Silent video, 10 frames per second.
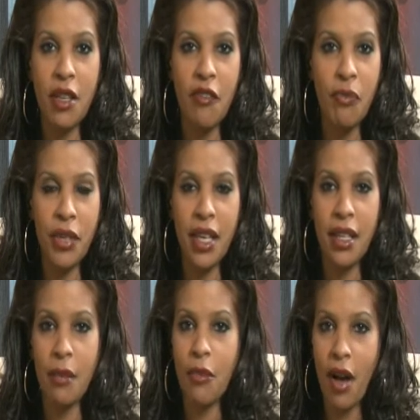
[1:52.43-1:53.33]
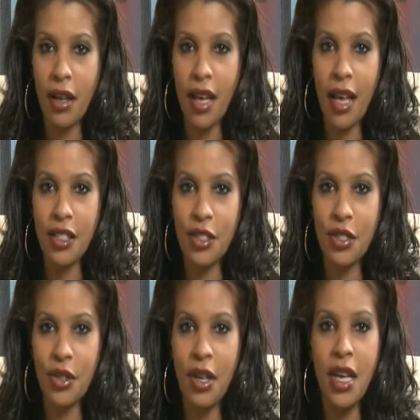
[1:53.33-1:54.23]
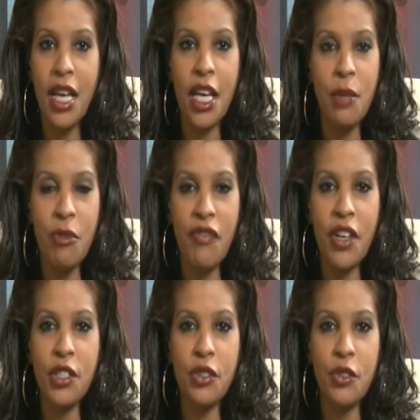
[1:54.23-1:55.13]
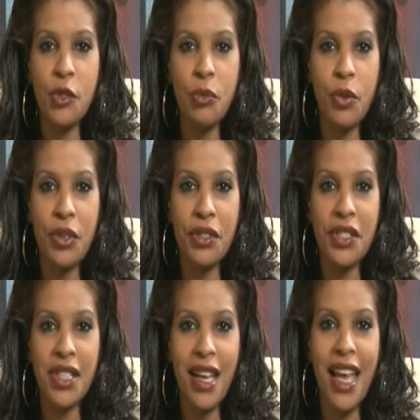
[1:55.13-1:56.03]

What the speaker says: of being a broadcaster in professional sports